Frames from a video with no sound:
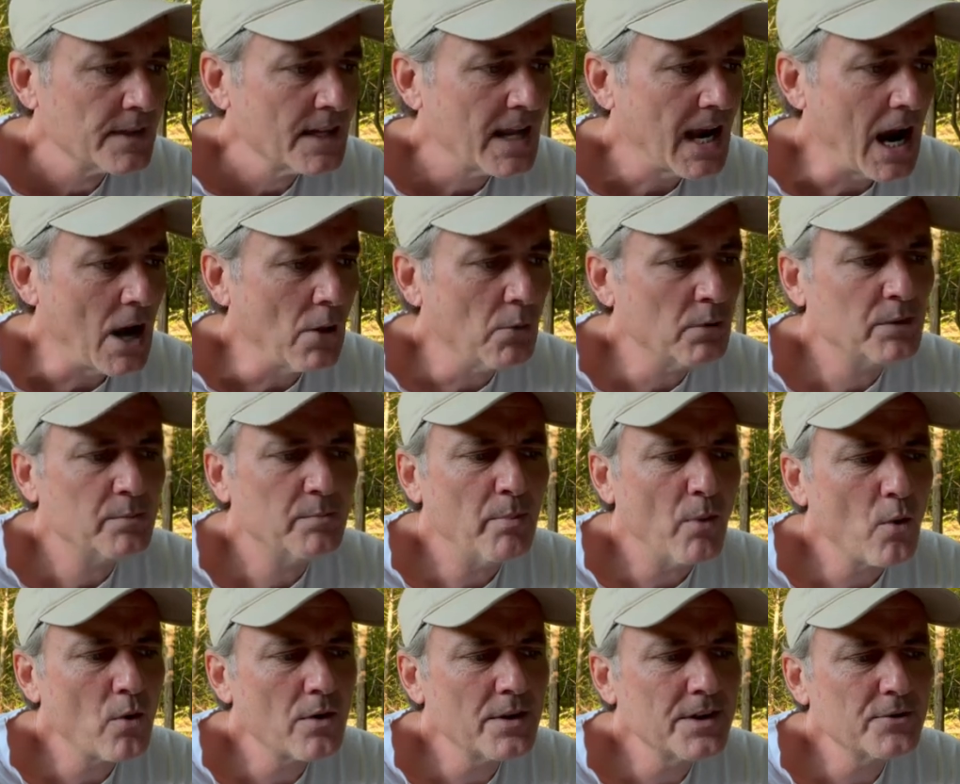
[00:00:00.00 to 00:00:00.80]
I was
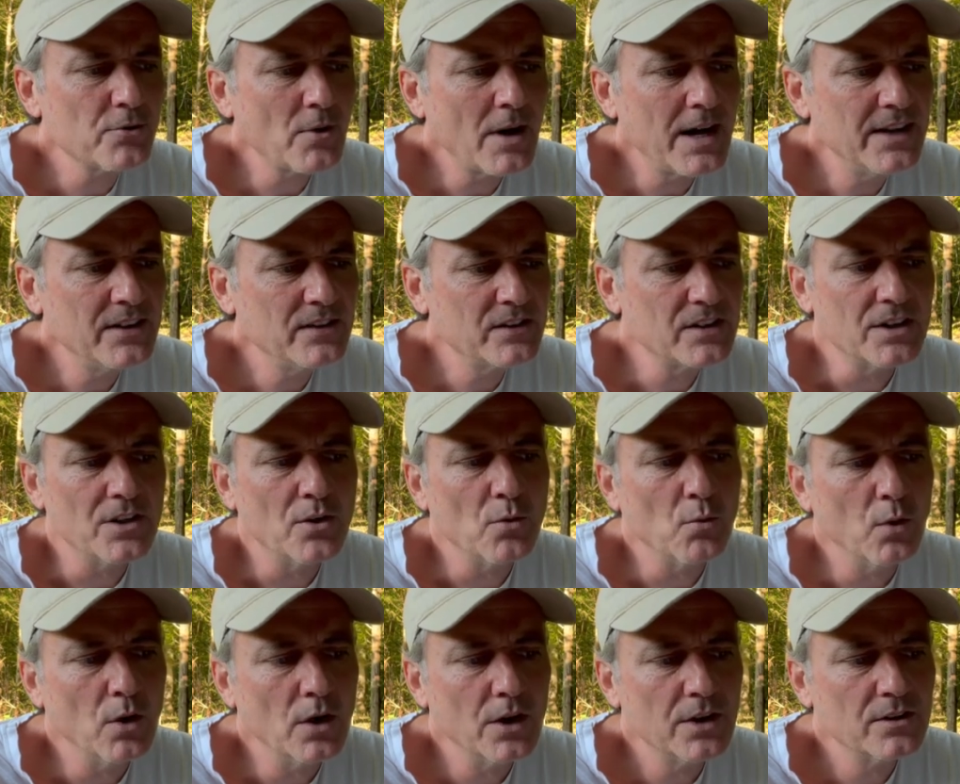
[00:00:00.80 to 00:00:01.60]
born and raised in the
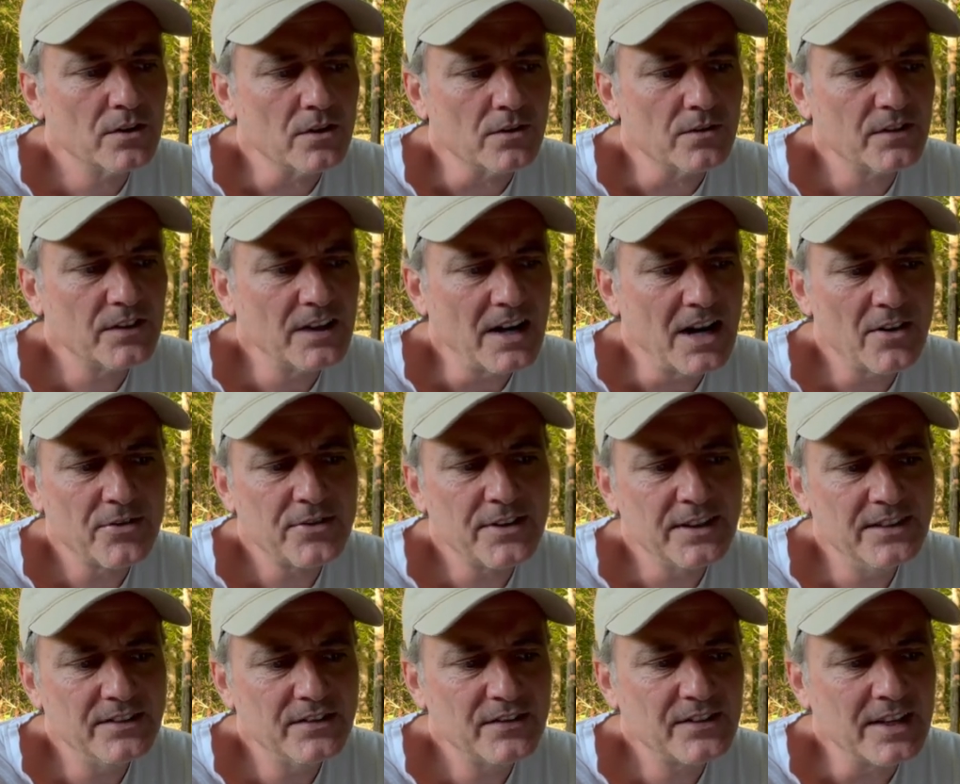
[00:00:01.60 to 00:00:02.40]
woods of
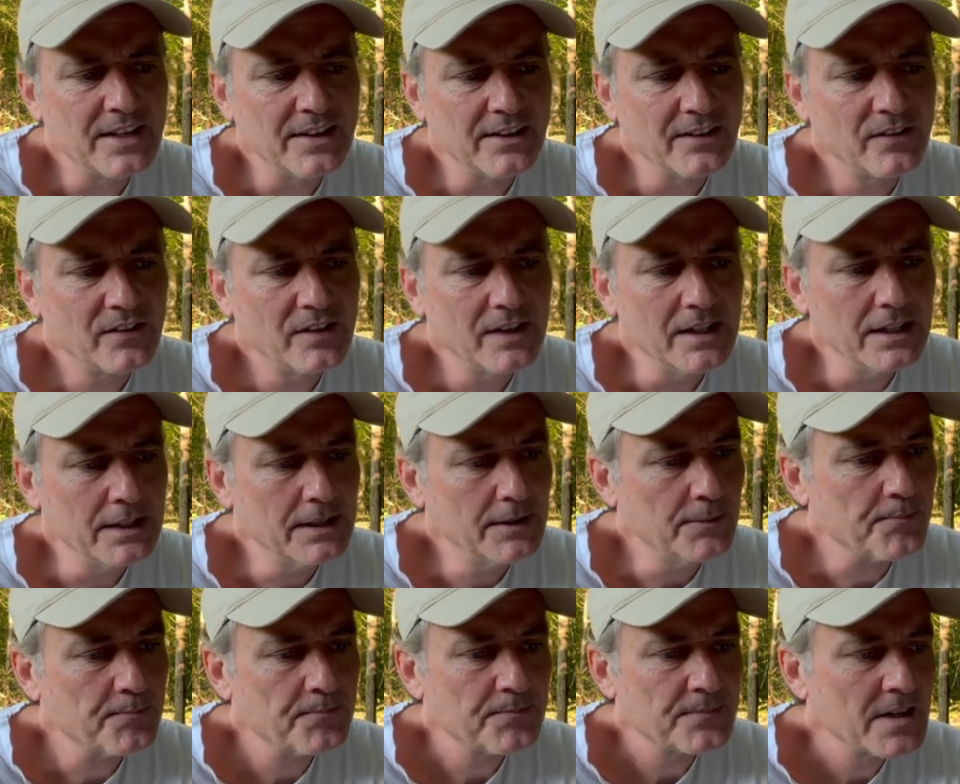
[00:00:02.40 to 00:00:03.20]
southeast
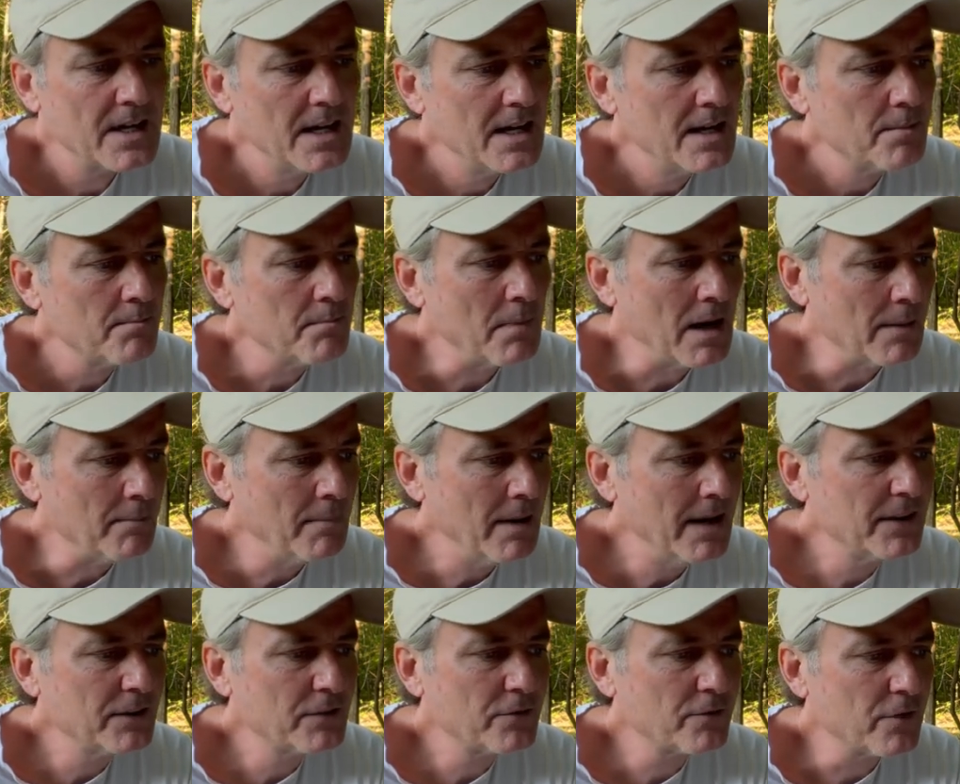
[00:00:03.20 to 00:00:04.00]
Tennessee. My
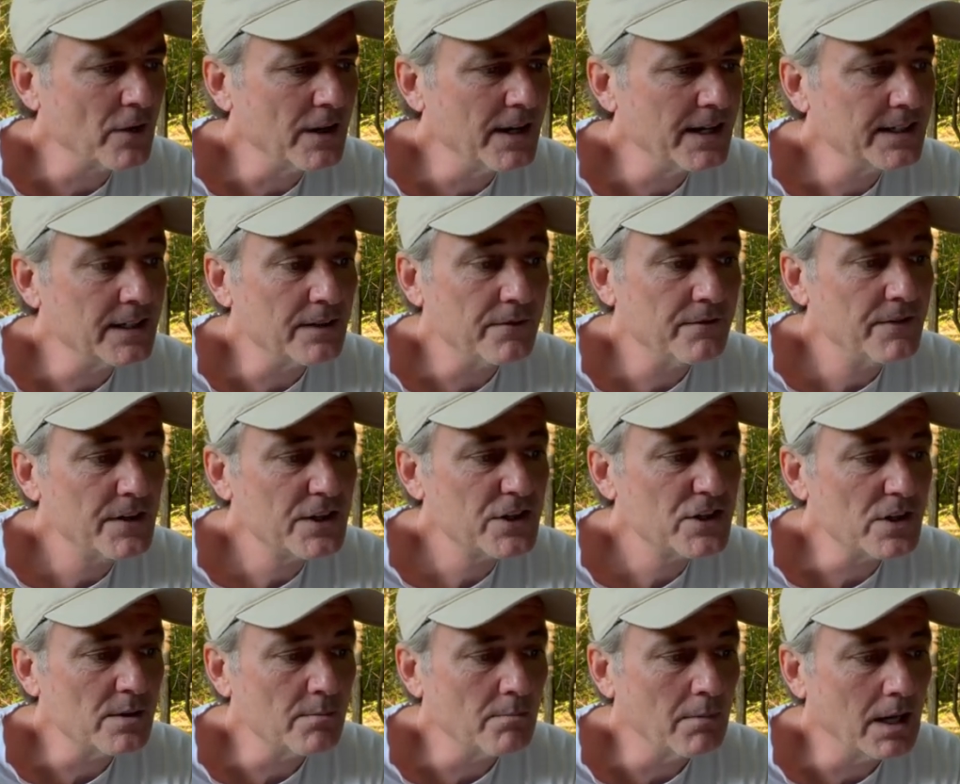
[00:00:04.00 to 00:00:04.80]
best friend and
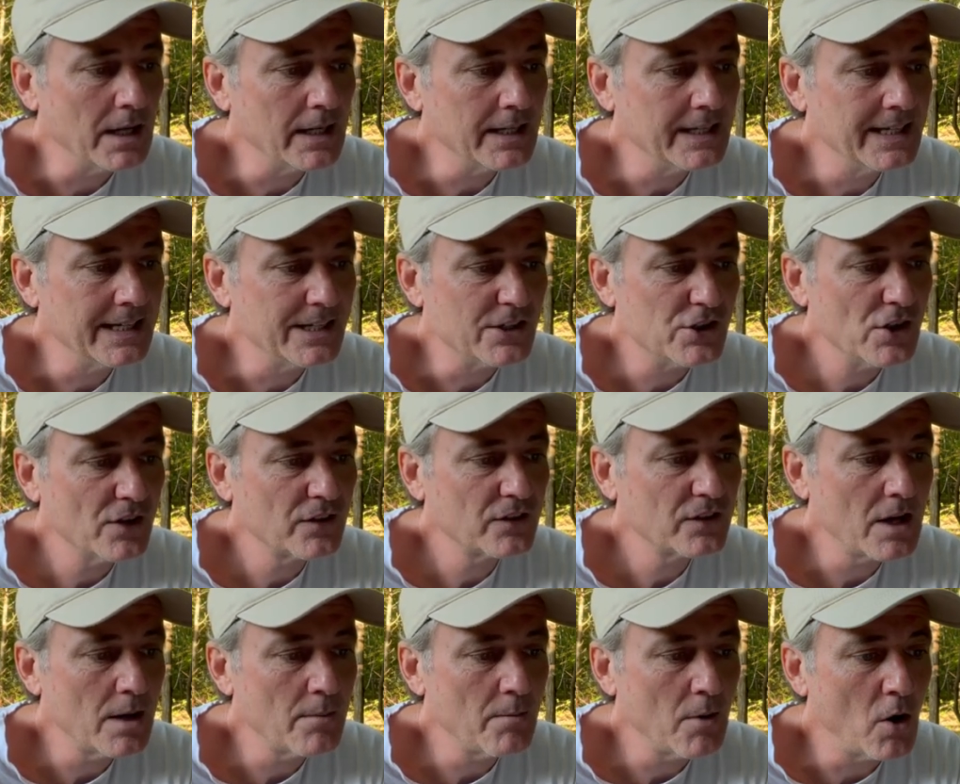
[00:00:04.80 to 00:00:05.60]
fishing buddy had
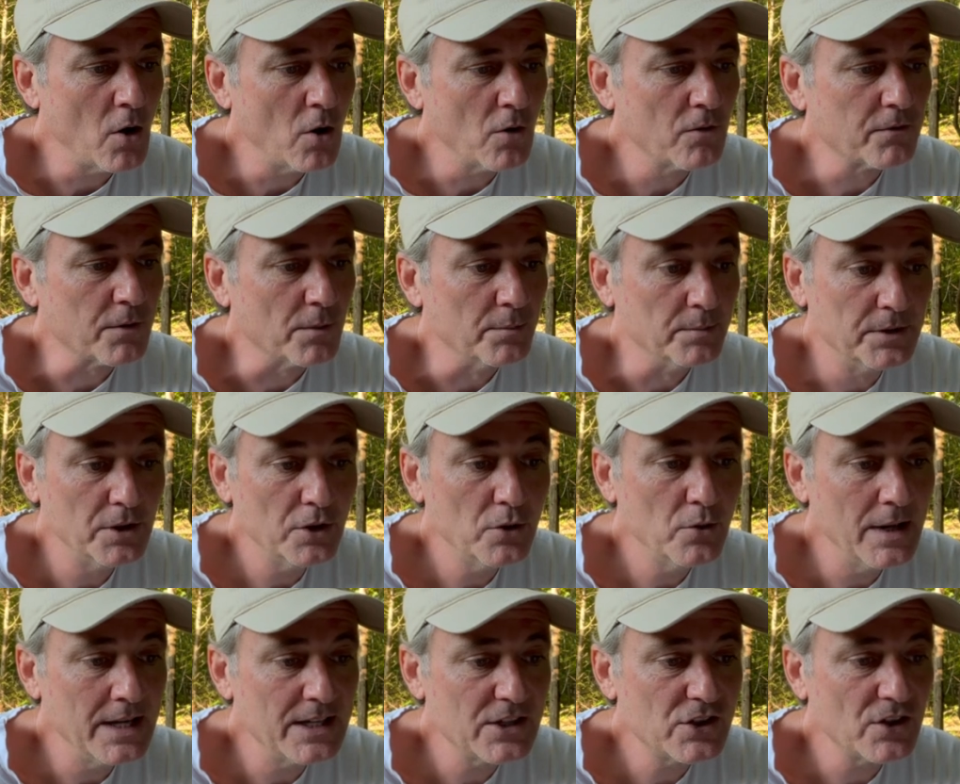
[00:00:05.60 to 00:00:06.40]
just come home from
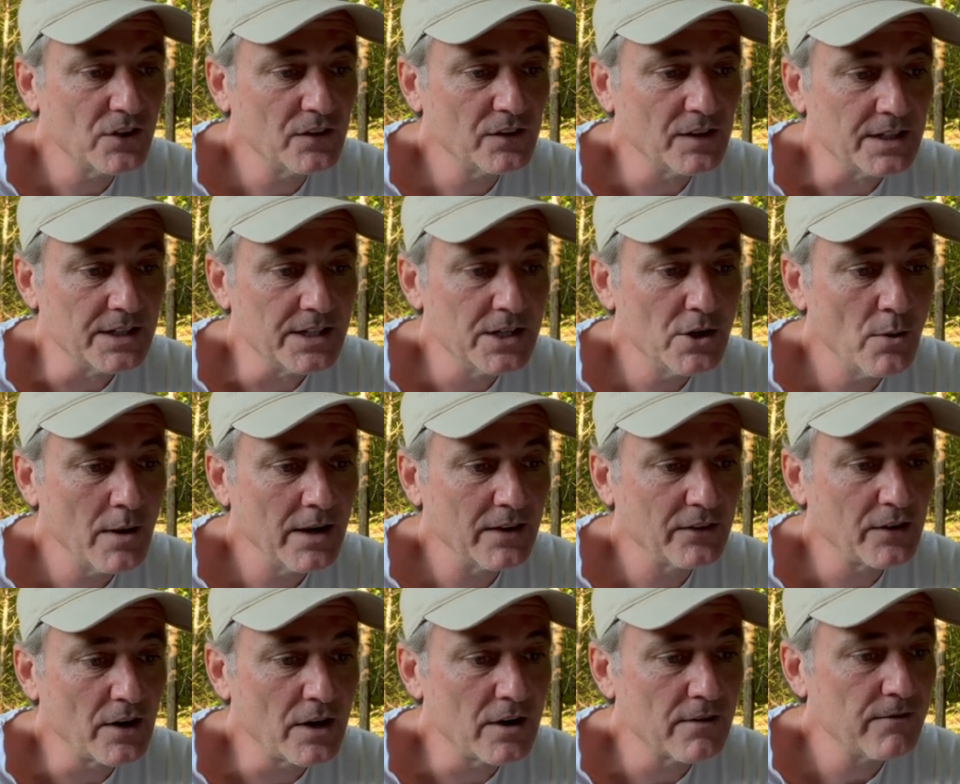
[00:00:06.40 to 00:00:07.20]
two hitches in the
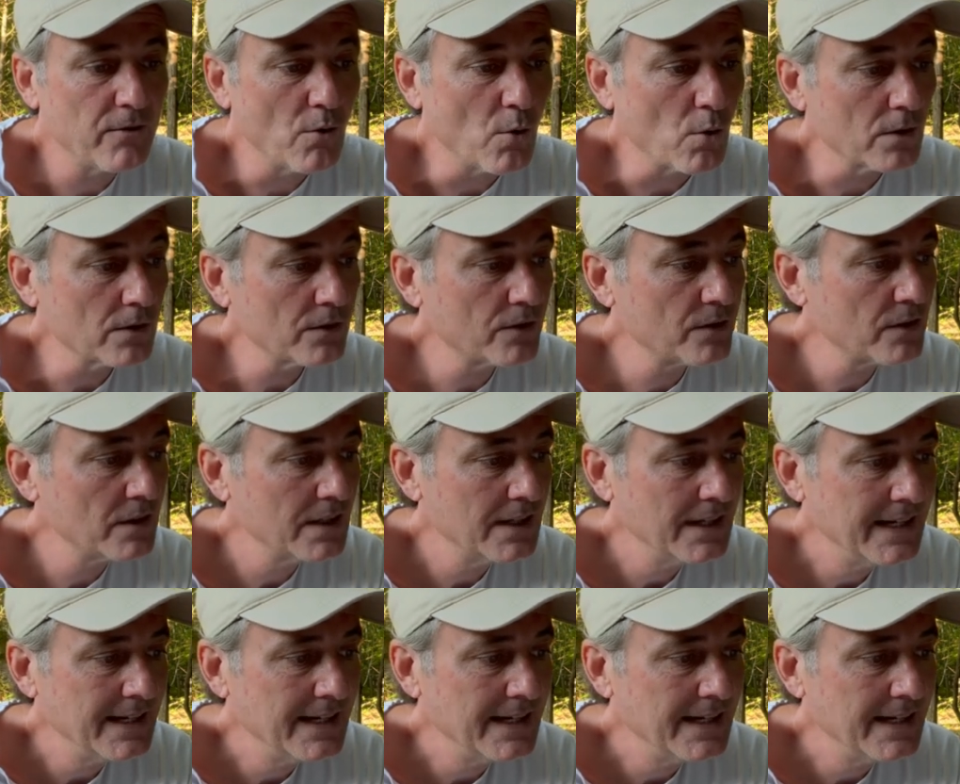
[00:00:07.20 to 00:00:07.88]
U.S. Air Force.